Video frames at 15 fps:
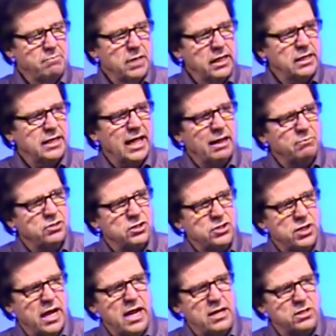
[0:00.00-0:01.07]
many times the
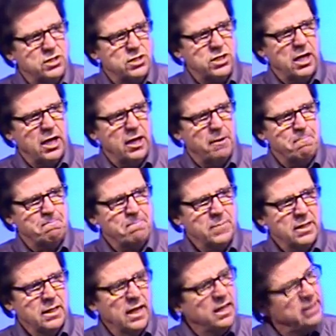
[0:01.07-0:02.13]
changes come
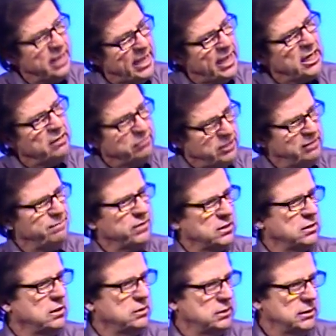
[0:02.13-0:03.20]
at the hand of
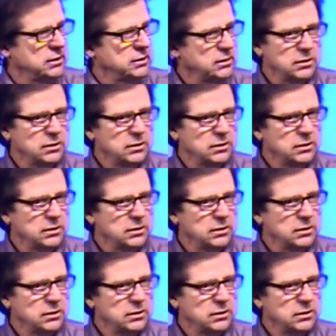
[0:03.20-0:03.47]
difficulty,